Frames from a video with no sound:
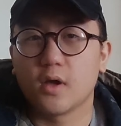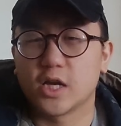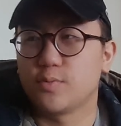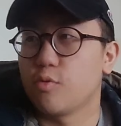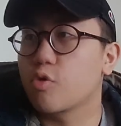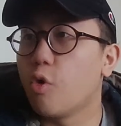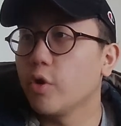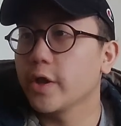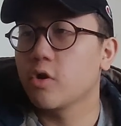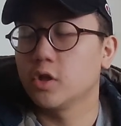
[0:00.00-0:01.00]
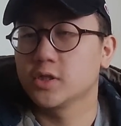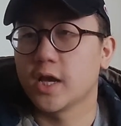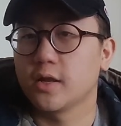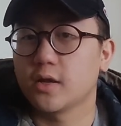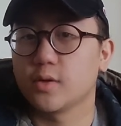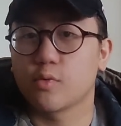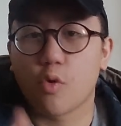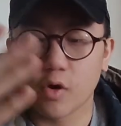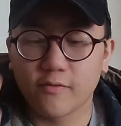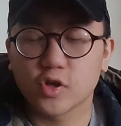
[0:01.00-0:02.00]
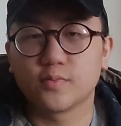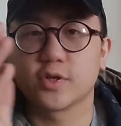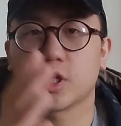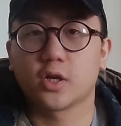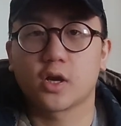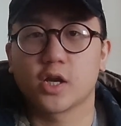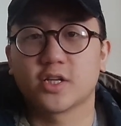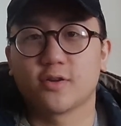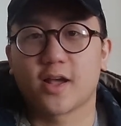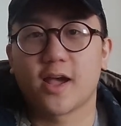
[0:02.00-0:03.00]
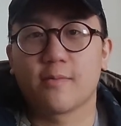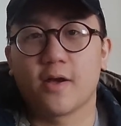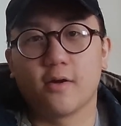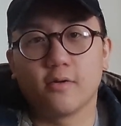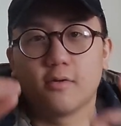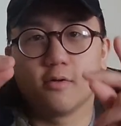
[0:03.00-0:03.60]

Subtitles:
I should be recording content, recording videos for my channel, Uncut channel, like I am now.